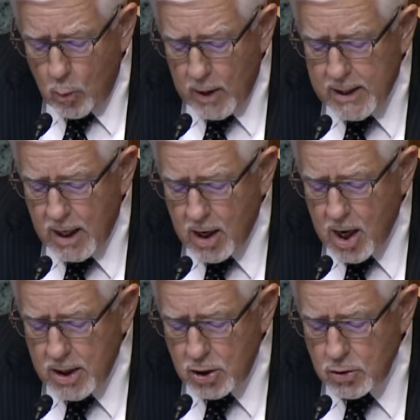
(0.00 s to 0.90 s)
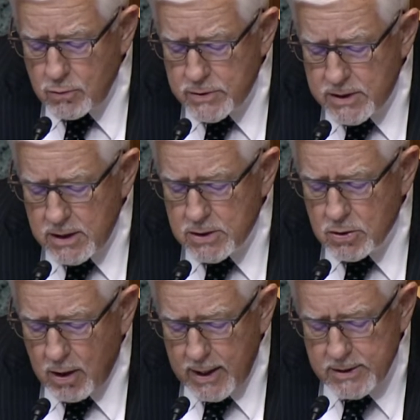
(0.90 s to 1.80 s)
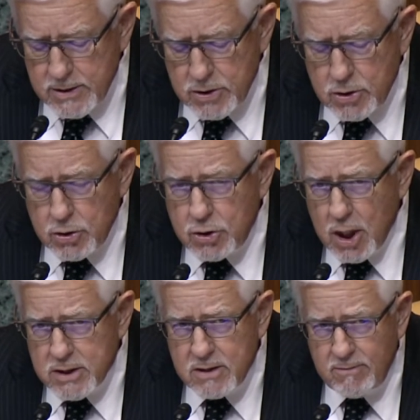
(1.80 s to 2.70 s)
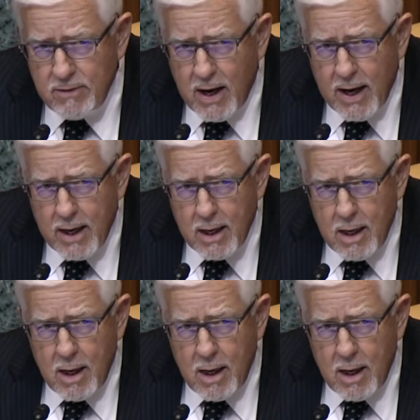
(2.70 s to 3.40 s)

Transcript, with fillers: we cannot use this crisis to justify